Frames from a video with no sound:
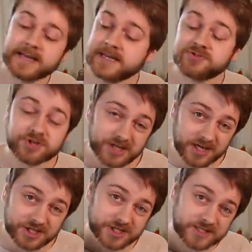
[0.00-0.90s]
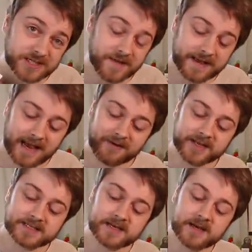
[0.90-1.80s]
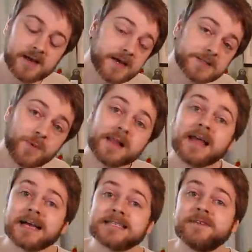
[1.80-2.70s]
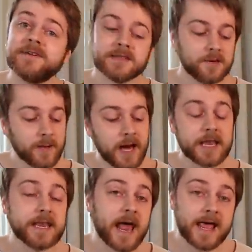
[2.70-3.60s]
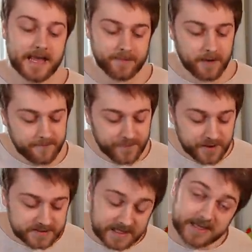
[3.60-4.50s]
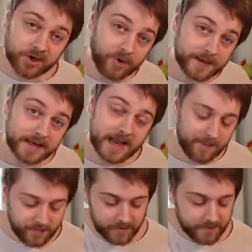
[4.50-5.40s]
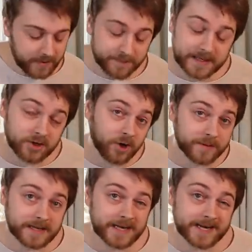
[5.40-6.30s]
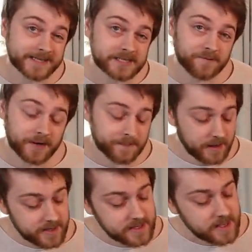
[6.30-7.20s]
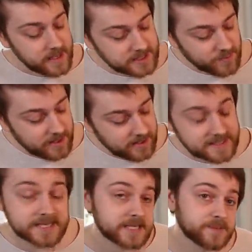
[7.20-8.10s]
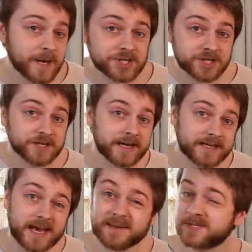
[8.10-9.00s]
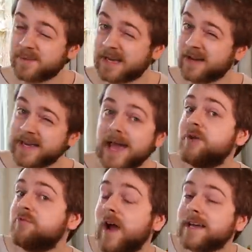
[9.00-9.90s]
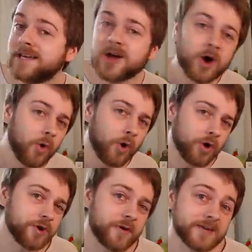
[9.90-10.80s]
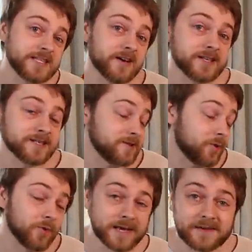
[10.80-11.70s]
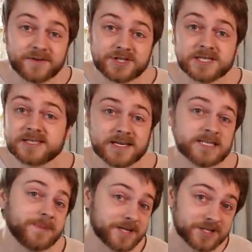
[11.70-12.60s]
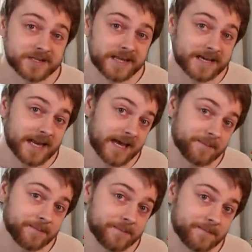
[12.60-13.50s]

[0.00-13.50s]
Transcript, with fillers: an introduction to their character, as well as giving them a name. First, a common name that they'll be commonly identified by, as well as a special nickname, something like a rank, or honorary title, or even just a special nickname.